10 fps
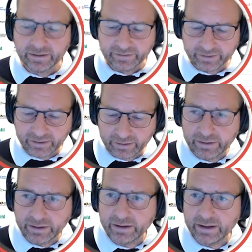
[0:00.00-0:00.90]

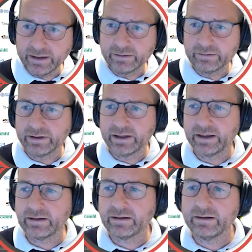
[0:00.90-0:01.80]
So in
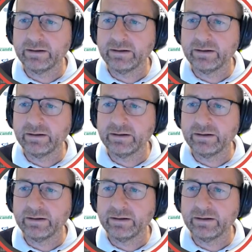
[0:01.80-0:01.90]
Nodinite,